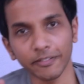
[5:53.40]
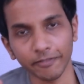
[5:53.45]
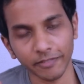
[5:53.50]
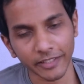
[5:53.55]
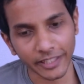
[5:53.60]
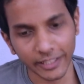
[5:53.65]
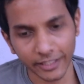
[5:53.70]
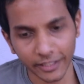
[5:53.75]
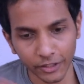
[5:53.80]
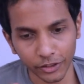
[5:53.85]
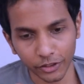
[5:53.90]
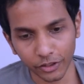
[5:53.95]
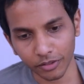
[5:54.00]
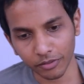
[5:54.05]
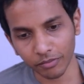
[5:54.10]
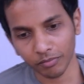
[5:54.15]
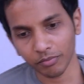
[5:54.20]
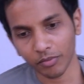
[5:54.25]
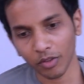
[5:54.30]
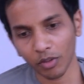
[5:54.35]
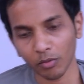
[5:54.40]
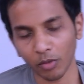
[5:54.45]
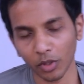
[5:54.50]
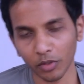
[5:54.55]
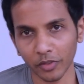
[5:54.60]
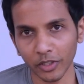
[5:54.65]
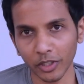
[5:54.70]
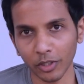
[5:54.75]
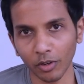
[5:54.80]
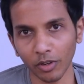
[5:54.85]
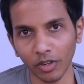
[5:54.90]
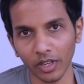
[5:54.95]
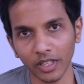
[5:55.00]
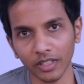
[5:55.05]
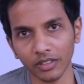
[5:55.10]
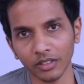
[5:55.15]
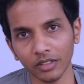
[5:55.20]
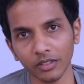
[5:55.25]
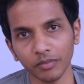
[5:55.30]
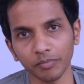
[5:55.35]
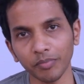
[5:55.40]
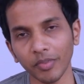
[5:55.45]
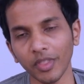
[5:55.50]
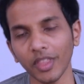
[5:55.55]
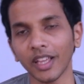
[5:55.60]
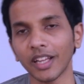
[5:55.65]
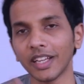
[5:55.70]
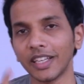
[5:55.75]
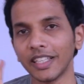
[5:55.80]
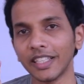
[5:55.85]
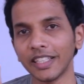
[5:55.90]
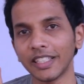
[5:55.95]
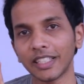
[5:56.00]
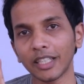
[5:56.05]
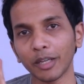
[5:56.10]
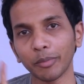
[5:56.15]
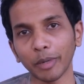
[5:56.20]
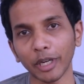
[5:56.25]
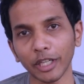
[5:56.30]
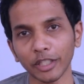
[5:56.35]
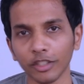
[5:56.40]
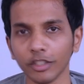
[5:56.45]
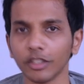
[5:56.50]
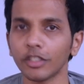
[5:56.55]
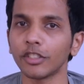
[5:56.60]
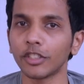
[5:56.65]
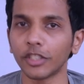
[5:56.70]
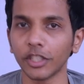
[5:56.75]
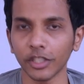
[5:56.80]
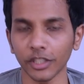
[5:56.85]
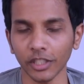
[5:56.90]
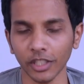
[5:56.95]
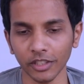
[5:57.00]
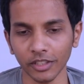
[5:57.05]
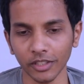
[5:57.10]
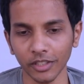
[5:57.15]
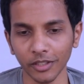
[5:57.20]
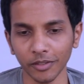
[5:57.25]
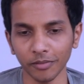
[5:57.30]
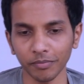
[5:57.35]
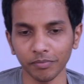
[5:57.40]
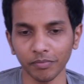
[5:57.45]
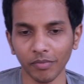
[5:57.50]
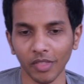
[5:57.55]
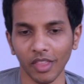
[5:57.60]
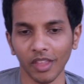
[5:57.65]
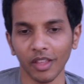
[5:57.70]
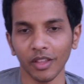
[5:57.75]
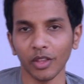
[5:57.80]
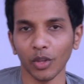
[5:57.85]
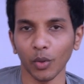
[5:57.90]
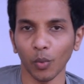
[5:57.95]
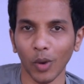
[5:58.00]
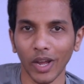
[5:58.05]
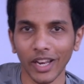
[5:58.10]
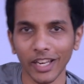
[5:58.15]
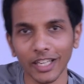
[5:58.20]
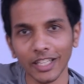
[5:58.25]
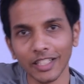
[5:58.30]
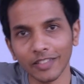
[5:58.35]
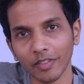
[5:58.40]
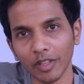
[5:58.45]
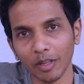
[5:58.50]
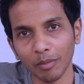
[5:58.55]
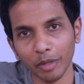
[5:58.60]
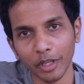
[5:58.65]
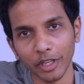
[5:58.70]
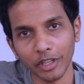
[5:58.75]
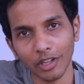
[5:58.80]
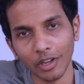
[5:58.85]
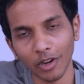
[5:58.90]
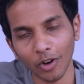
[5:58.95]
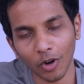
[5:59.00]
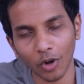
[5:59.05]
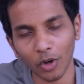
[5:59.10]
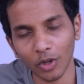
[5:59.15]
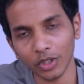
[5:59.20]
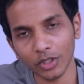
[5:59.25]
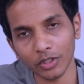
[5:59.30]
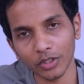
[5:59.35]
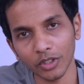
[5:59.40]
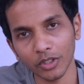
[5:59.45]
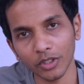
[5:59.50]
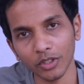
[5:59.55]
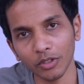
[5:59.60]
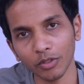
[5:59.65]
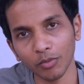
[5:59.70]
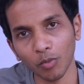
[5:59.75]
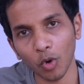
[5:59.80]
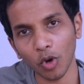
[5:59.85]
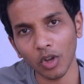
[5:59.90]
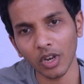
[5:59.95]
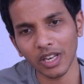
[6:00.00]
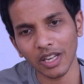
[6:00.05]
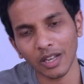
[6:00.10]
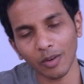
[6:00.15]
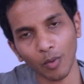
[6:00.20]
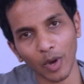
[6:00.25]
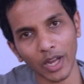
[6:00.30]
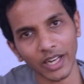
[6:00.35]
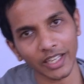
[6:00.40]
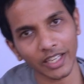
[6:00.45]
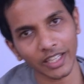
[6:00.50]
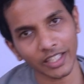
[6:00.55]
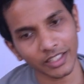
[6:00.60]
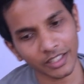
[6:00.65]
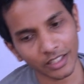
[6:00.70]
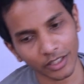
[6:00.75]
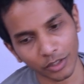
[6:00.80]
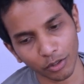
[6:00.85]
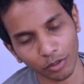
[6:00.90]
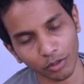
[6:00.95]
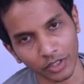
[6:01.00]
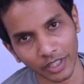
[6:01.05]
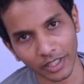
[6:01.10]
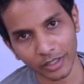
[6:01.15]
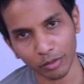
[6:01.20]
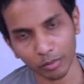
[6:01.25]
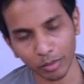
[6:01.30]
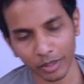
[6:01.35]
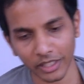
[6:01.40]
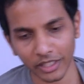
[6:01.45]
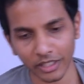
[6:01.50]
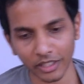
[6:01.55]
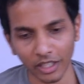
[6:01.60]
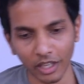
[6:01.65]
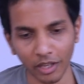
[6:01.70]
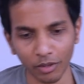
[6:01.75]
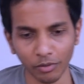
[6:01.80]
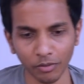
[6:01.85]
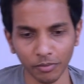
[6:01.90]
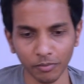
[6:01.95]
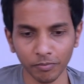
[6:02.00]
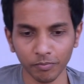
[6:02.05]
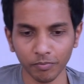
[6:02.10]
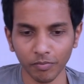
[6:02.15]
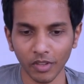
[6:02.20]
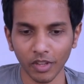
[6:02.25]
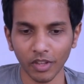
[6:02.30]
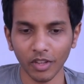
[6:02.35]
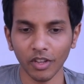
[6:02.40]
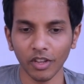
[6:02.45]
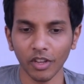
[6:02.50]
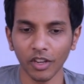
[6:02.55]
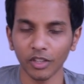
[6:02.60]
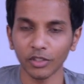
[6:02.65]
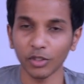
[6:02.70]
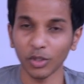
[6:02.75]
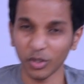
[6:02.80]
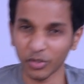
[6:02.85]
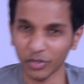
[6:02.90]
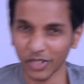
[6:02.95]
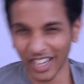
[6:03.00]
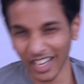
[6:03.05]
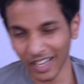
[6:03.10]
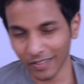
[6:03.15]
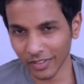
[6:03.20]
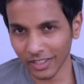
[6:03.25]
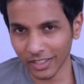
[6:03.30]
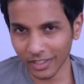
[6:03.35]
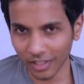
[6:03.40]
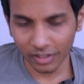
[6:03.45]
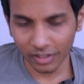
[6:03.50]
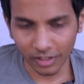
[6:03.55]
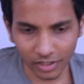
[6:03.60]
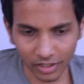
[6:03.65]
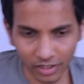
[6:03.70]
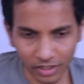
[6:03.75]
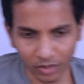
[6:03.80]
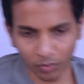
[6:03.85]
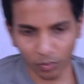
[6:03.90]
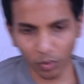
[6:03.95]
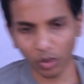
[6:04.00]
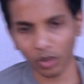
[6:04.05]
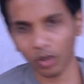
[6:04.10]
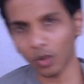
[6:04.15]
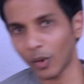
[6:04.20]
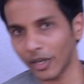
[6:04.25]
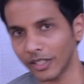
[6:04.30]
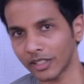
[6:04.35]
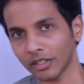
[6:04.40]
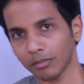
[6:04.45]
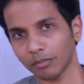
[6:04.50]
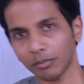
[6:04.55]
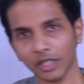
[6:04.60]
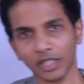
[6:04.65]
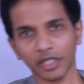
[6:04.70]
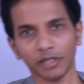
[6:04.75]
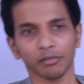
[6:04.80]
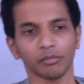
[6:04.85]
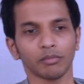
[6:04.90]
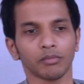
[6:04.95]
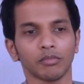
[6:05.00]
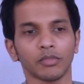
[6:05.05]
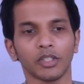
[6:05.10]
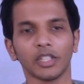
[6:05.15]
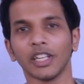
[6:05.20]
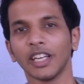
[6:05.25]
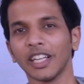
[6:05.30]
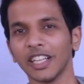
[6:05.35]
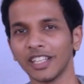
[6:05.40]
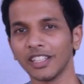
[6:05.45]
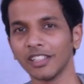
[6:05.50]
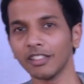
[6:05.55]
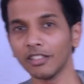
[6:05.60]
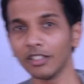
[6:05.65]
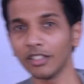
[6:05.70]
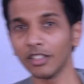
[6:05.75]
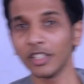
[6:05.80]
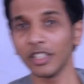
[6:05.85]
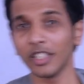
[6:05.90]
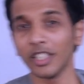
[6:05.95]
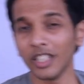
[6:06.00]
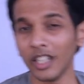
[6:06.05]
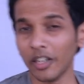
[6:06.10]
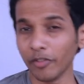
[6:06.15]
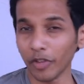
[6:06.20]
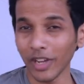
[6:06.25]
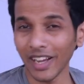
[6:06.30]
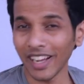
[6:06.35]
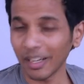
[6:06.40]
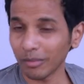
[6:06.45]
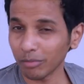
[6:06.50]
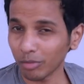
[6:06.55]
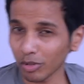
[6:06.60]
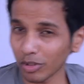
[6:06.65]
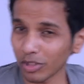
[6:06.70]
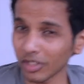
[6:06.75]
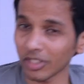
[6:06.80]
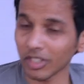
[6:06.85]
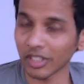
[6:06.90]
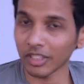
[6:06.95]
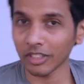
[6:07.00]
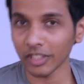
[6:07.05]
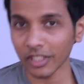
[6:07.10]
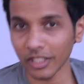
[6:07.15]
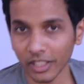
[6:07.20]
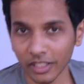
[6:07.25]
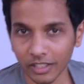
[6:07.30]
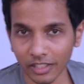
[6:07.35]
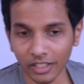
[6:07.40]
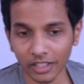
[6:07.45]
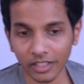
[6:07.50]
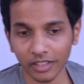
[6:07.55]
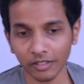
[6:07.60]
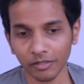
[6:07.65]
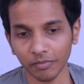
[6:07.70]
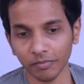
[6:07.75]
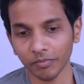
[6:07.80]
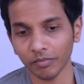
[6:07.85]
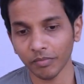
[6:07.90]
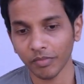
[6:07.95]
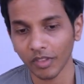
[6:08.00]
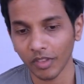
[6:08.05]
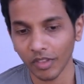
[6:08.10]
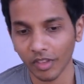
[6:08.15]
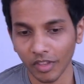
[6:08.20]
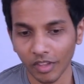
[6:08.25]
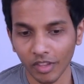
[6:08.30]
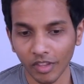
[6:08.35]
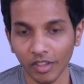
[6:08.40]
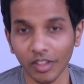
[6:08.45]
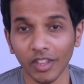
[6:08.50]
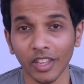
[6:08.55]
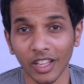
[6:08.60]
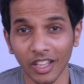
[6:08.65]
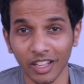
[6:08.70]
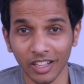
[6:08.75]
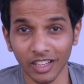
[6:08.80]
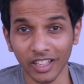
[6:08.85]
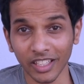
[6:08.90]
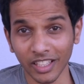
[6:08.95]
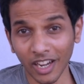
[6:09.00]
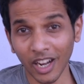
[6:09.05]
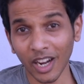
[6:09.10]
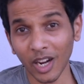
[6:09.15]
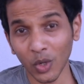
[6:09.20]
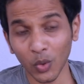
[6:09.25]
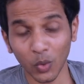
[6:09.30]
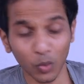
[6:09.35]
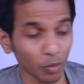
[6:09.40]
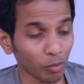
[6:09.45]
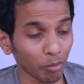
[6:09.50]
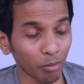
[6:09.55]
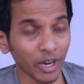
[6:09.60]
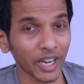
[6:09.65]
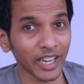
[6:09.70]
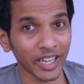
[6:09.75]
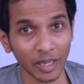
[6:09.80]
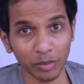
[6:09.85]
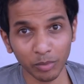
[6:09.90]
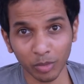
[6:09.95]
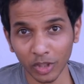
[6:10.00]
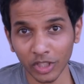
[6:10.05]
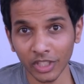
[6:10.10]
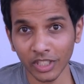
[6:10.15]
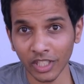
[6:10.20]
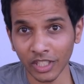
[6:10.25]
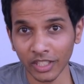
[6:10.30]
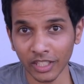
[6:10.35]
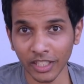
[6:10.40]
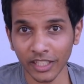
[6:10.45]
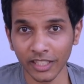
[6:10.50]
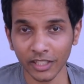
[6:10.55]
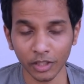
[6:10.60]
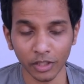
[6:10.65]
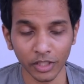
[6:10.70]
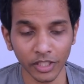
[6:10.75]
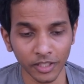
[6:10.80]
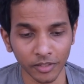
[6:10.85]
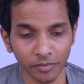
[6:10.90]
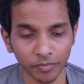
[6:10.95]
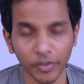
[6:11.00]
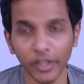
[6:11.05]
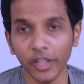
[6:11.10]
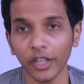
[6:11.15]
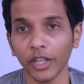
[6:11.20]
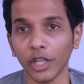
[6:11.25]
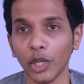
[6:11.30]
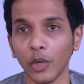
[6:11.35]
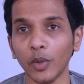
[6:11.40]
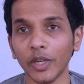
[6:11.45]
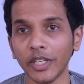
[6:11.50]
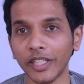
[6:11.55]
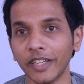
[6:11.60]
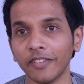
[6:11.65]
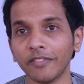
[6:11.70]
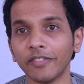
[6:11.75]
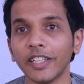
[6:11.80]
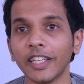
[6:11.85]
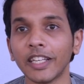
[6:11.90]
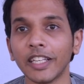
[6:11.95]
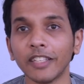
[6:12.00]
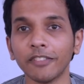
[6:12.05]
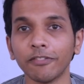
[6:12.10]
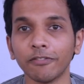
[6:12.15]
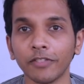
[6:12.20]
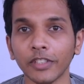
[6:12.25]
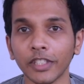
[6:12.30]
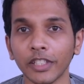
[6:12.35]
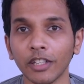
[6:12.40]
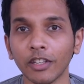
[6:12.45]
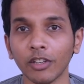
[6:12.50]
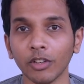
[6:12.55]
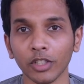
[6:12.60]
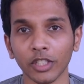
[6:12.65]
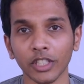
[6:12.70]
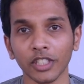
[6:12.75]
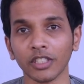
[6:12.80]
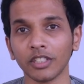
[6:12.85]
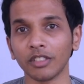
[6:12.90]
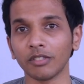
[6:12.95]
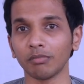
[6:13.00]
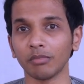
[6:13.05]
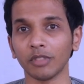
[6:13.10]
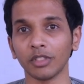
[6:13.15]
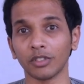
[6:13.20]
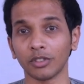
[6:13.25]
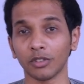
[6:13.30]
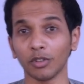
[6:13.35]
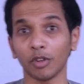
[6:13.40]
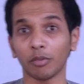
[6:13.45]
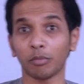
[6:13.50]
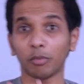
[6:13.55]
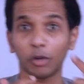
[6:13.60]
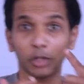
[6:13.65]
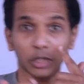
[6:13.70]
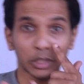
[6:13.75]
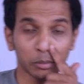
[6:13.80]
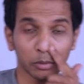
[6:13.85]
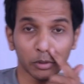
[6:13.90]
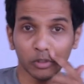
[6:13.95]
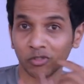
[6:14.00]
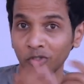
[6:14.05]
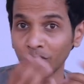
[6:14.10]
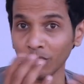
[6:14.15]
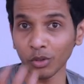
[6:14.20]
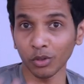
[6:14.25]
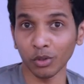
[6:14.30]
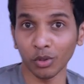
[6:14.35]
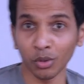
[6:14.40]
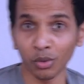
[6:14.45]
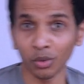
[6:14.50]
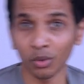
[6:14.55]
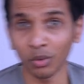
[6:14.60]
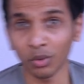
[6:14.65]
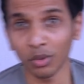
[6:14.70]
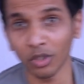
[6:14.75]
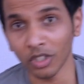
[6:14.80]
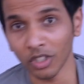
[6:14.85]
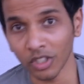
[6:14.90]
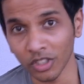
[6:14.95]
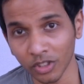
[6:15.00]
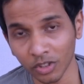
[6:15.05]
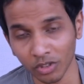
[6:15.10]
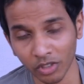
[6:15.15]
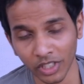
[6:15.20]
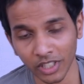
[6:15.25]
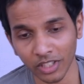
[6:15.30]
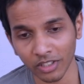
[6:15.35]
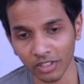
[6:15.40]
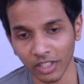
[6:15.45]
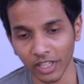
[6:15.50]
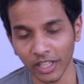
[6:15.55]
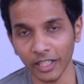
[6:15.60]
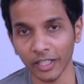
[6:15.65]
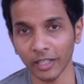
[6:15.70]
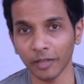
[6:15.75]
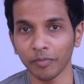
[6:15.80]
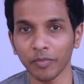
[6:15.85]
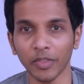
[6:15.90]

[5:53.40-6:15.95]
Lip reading: variation, what we call as Ekapada Shirshasana. The one leg will be on the wall, one leg you'll try to bring it down. So if you haven't this for quite some time, and if your hamstrings are really tight, like how my hamstrings are tight today, you will definitely feel, okay, it's not possible for you to straighten the leg.